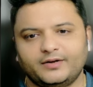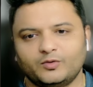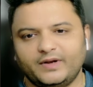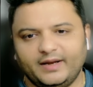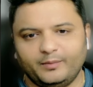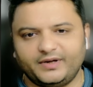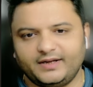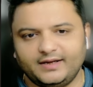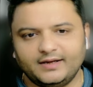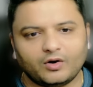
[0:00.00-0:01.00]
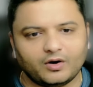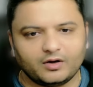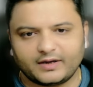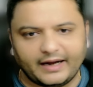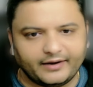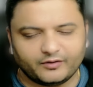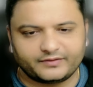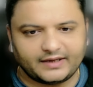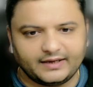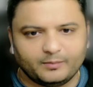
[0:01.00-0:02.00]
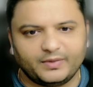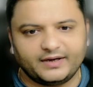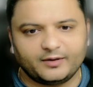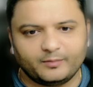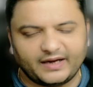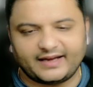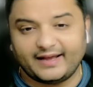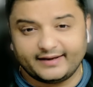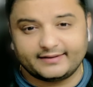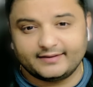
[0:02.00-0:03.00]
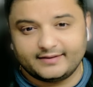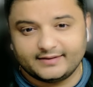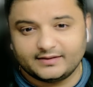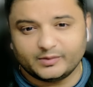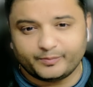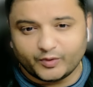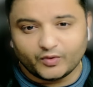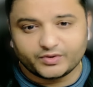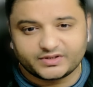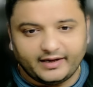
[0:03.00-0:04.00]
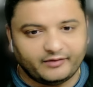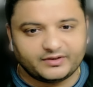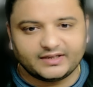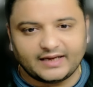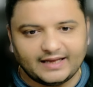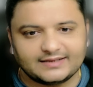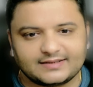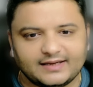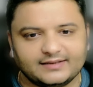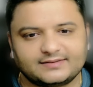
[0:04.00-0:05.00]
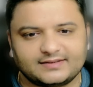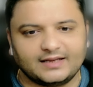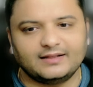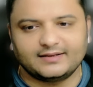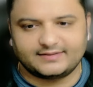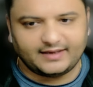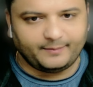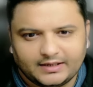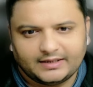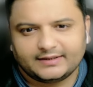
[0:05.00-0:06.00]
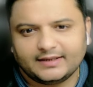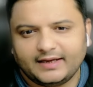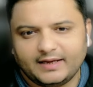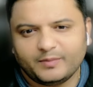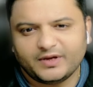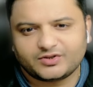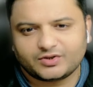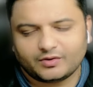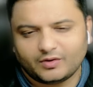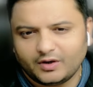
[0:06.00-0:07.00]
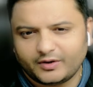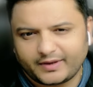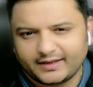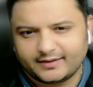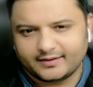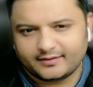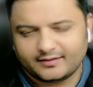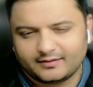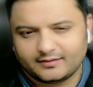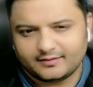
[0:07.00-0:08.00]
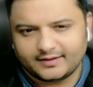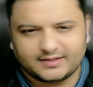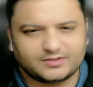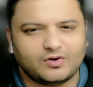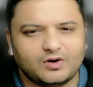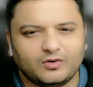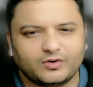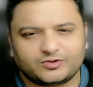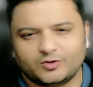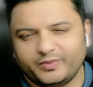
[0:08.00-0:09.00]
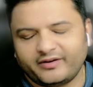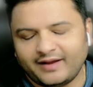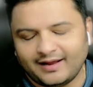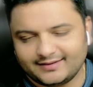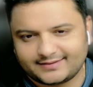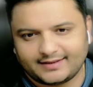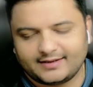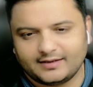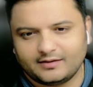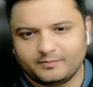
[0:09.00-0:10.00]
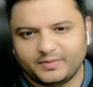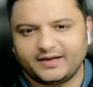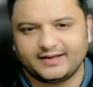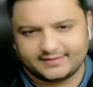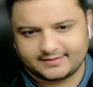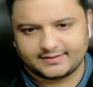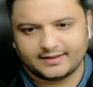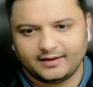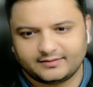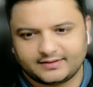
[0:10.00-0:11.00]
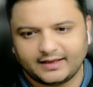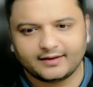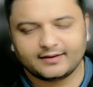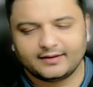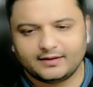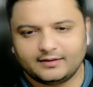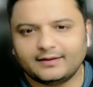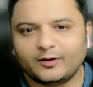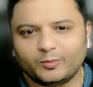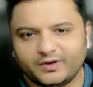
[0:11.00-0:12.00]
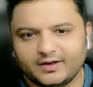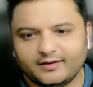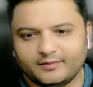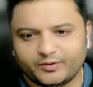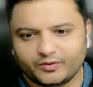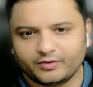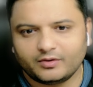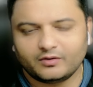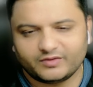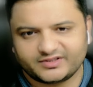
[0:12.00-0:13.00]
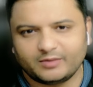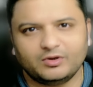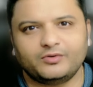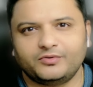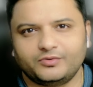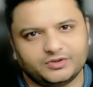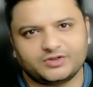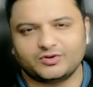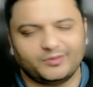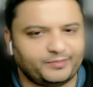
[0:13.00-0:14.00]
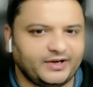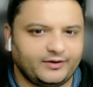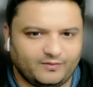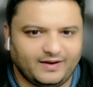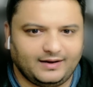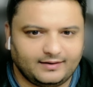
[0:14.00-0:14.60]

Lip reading: to an empty hall kind of thing, but my character, the pose, everything else is still the same. The image altogether does not look super realistic, but yes, I think Nano Banana Pro was able to do the job pretty well.